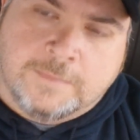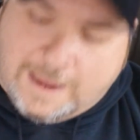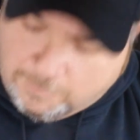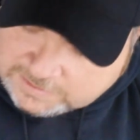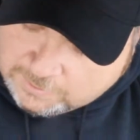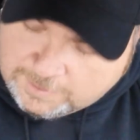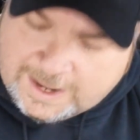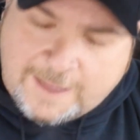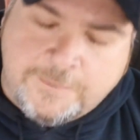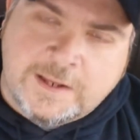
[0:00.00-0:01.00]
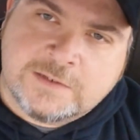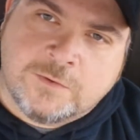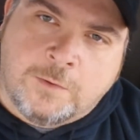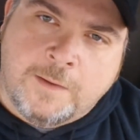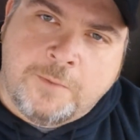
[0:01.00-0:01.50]
Now what's going to happen is
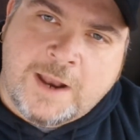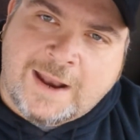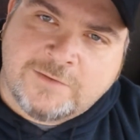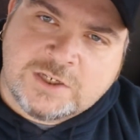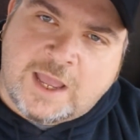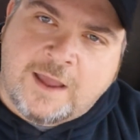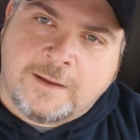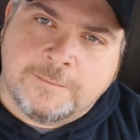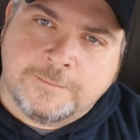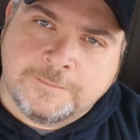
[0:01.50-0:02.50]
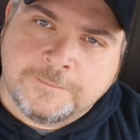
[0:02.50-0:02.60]
we're going to be put out of a job.